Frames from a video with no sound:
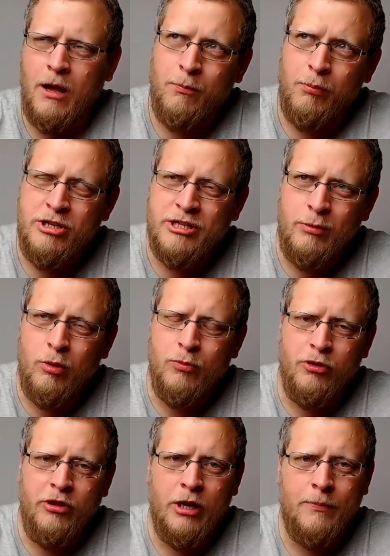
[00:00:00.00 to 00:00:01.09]
I'll probably say one
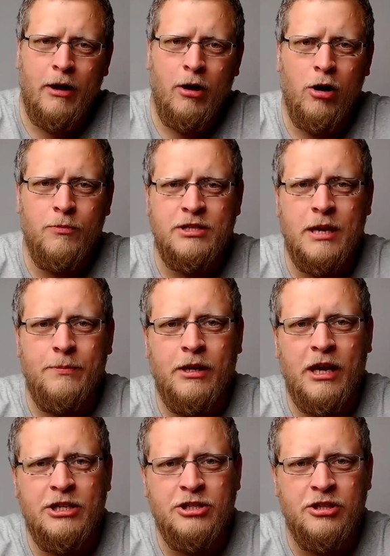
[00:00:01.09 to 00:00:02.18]
more thing about homeless
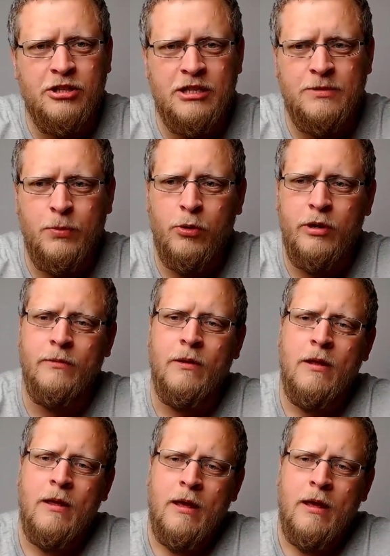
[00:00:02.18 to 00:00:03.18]
applications at this point,